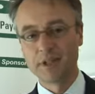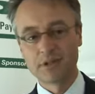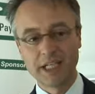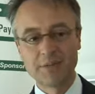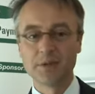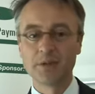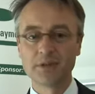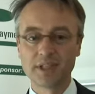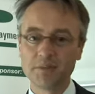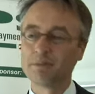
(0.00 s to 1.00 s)
the same rules,
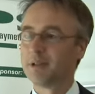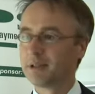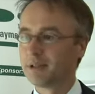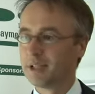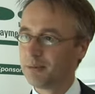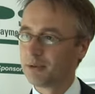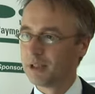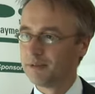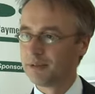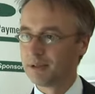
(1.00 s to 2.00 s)
same products, same
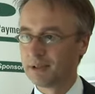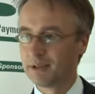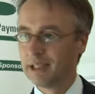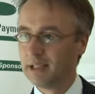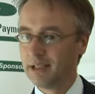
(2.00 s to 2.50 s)
services